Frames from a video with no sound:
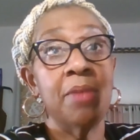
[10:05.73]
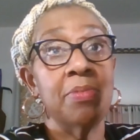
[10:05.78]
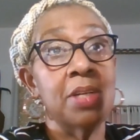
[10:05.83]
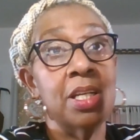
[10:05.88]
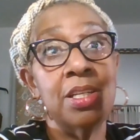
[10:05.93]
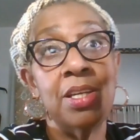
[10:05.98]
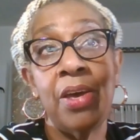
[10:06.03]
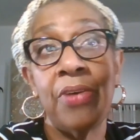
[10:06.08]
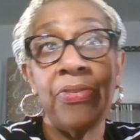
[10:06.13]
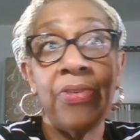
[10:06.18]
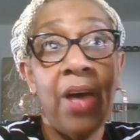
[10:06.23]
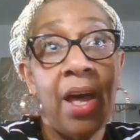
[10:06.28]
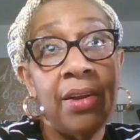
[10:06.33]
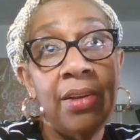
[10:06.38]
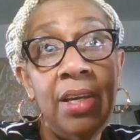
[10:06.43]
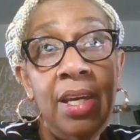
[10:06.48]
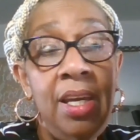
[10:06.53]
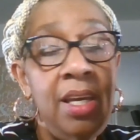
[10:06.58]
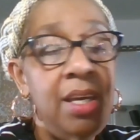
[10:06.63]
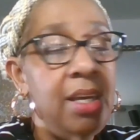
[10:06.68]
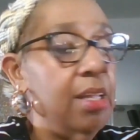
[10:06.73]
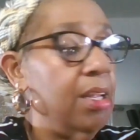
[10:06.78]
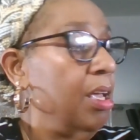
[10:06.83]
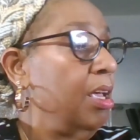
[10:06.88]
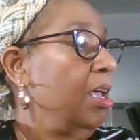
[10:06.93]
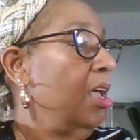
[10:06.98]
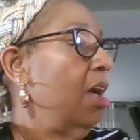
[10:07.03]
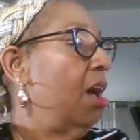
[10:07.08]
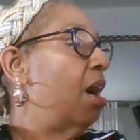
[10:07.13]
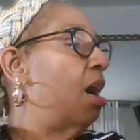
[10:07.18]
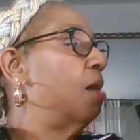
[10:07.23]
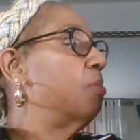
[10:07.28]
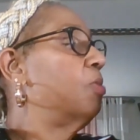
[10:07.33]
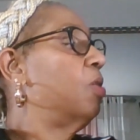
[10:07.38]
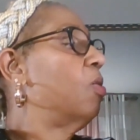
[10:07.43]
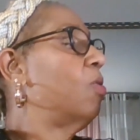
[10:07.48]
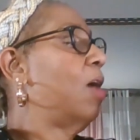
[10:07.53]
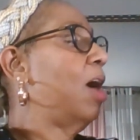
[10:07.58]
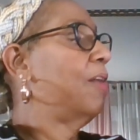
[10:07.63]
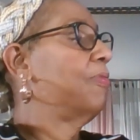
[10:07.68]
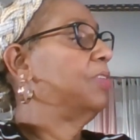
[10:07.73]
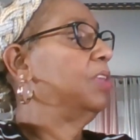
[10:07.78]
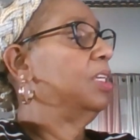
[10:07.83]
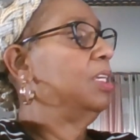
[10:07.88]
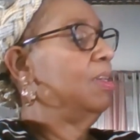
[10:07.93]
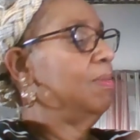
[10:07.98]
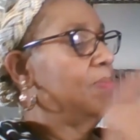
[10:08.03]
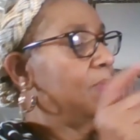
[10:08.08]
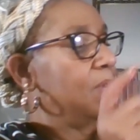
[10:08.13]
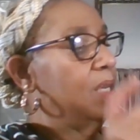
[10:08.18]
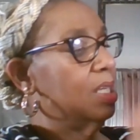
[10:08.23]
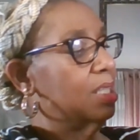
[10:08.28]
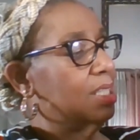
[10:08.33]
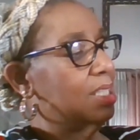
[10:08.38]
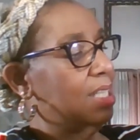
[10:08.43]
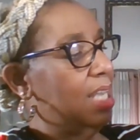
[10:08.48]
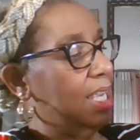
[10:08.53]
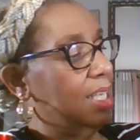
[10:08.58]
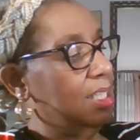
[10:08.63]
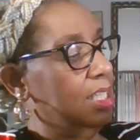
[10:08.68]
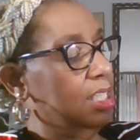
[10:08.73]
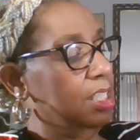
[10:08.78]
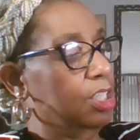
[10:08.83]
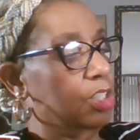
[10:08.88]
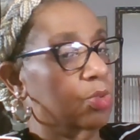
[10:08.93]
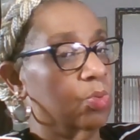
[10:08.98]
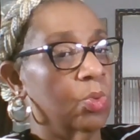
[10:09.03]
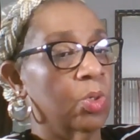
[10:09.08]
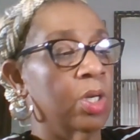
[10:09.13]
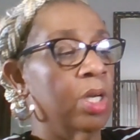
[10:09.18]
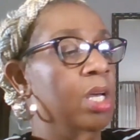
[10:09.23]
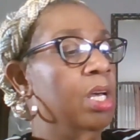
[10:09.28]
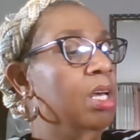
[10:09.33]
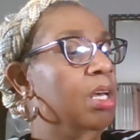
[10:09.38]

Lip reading: it. Yes, I did. I'm gonna have to get me a second of this one